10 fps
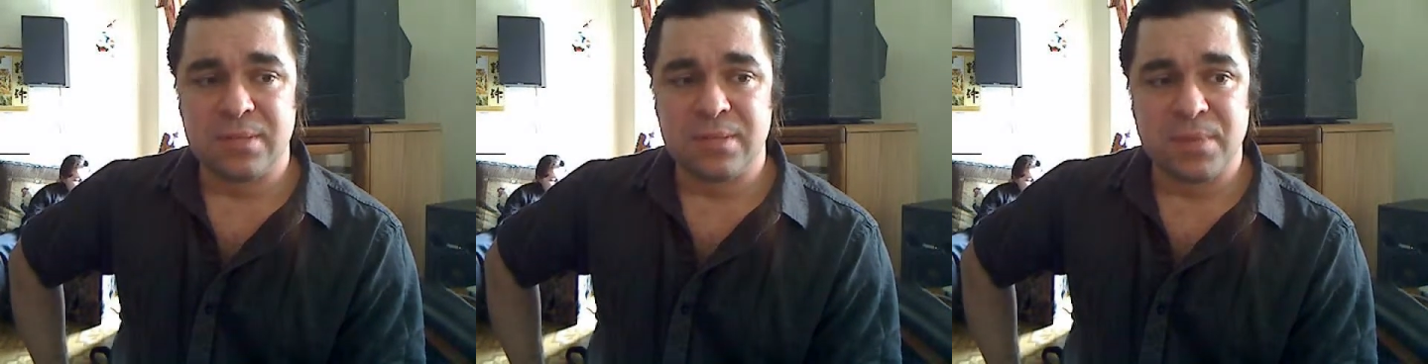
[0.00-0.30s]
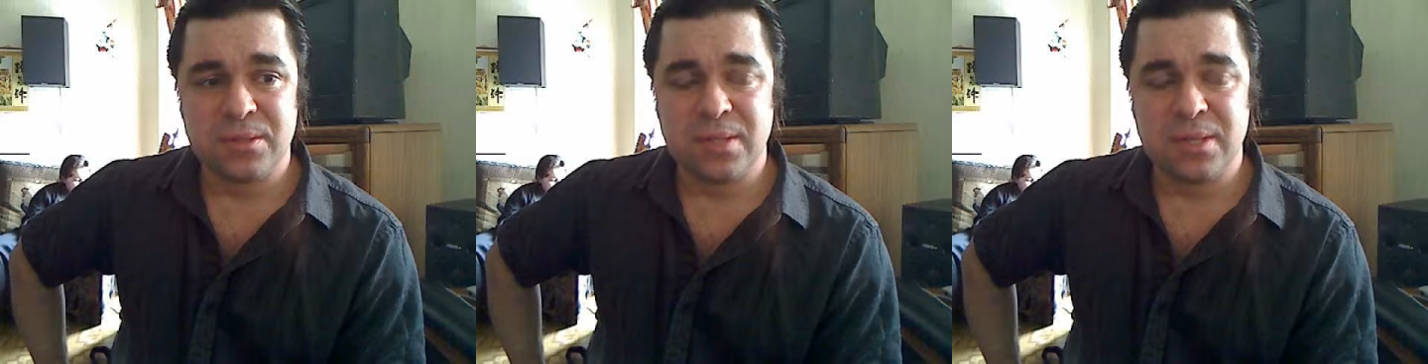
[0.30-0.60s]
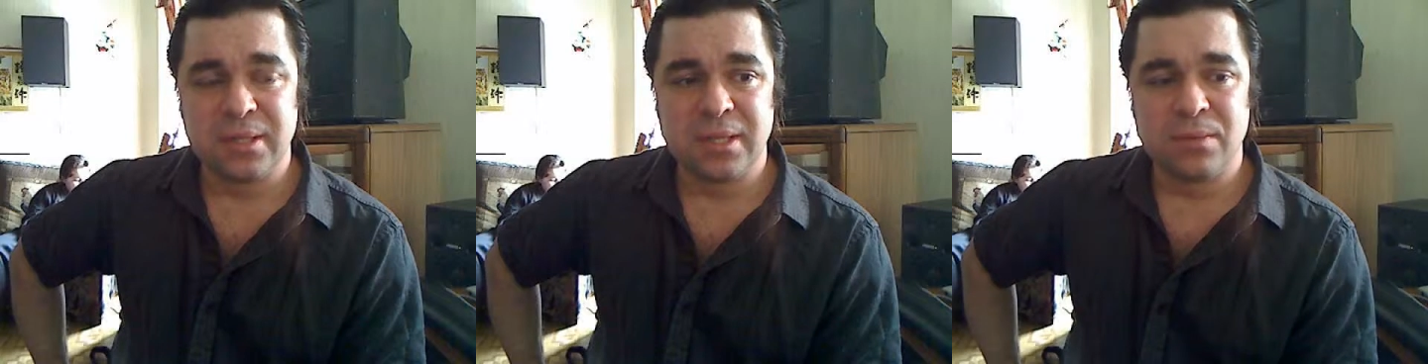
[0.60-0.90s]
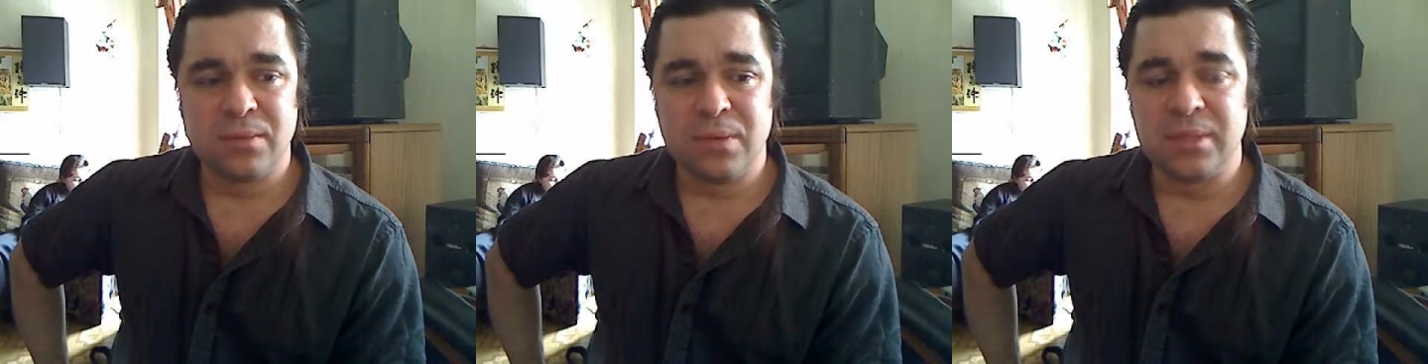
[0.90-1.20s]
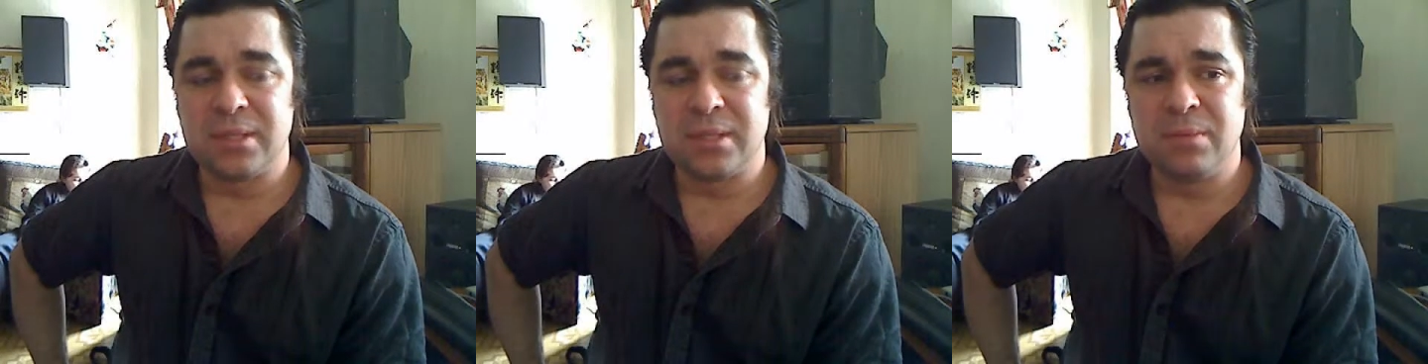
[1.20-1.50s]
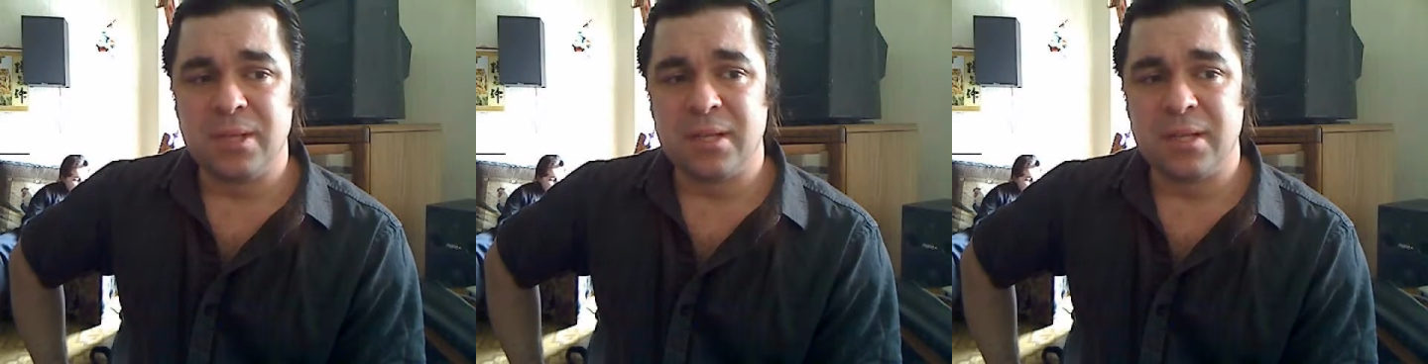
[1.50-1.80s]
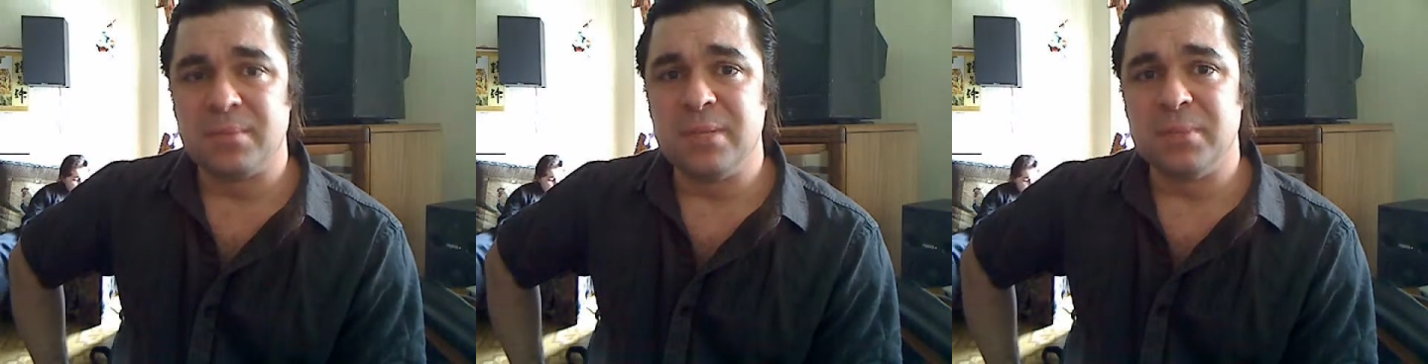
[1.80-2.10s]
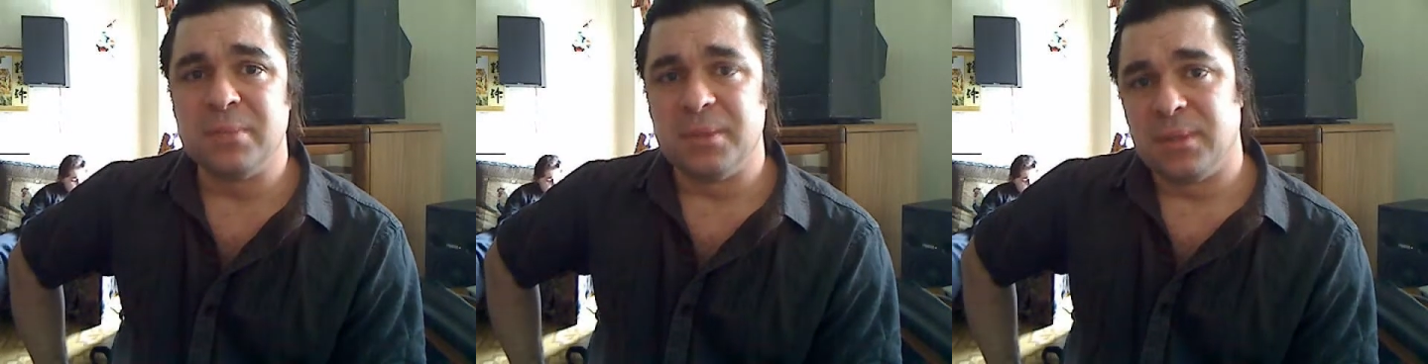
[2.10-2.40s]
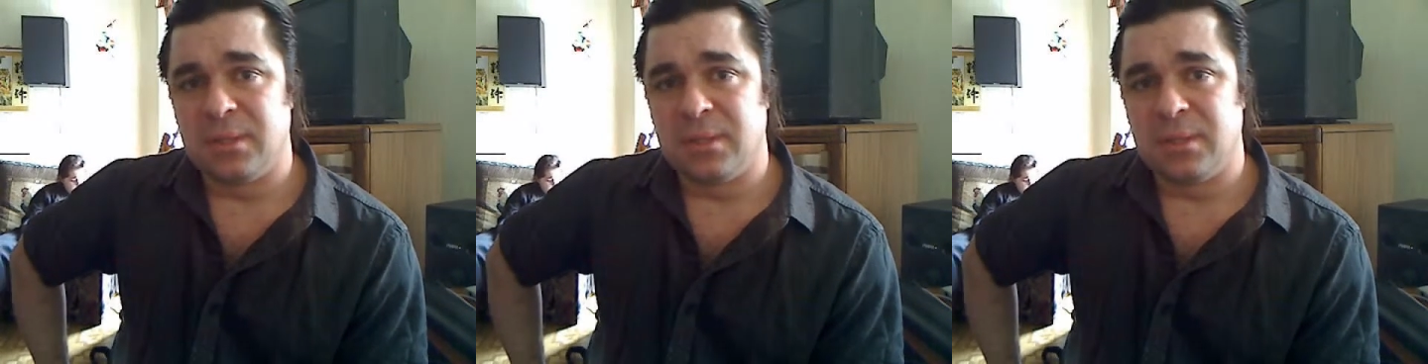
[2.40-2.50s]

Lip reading: As much as they can get away with intimidating people,